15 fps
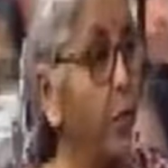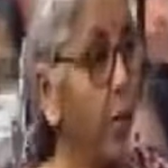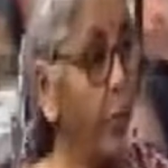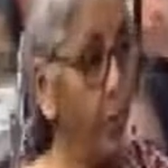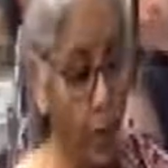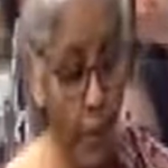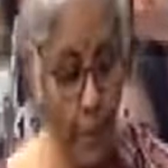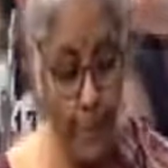
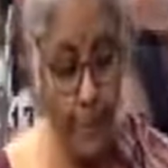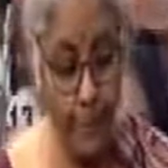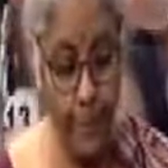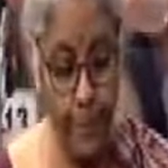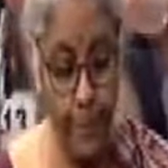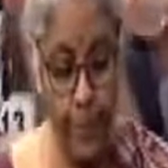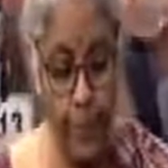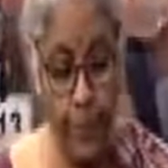framework.
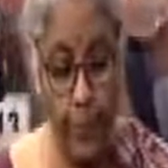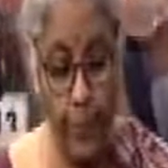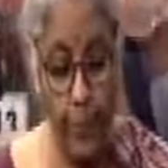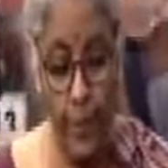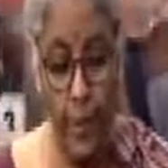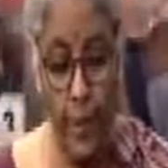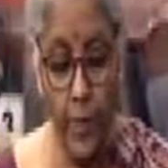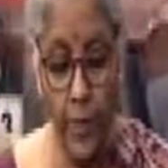
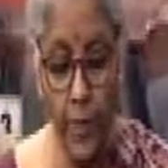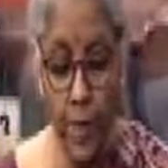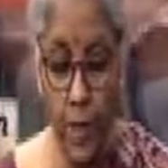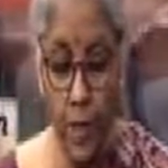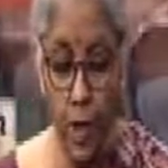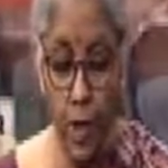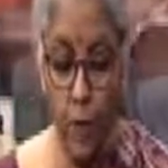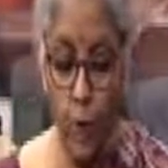The
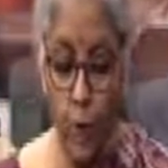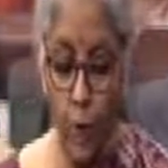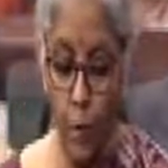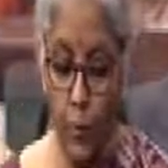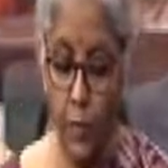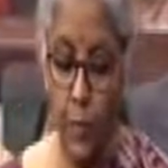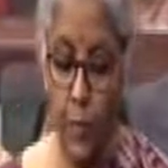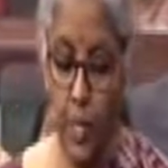touchstone
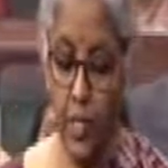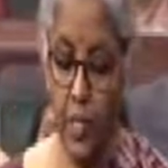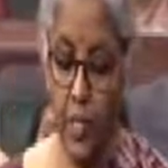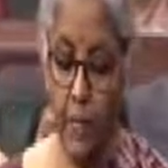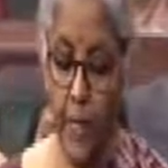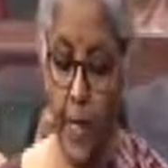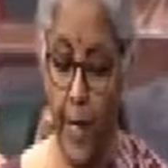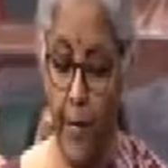of the master
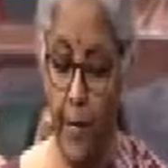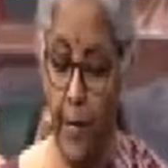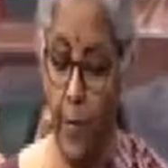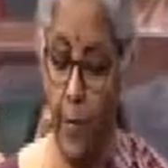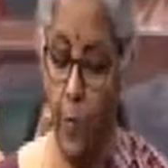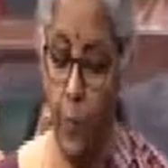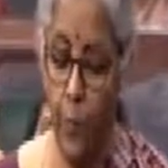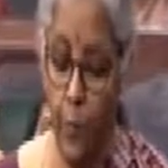plan
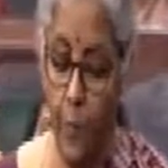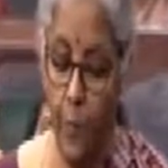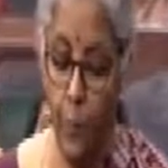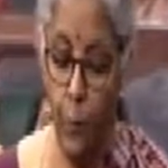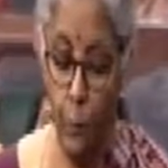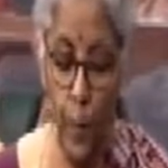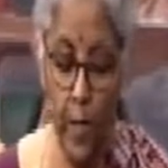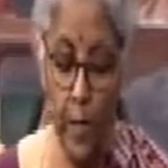will be
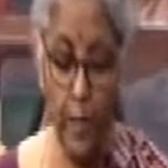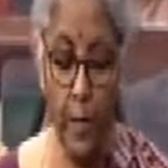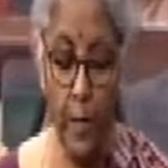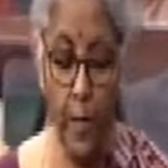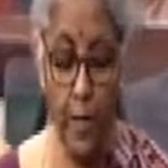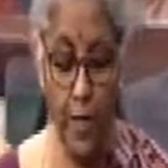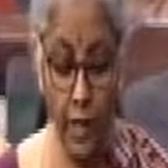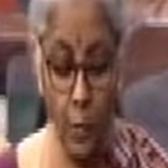world-class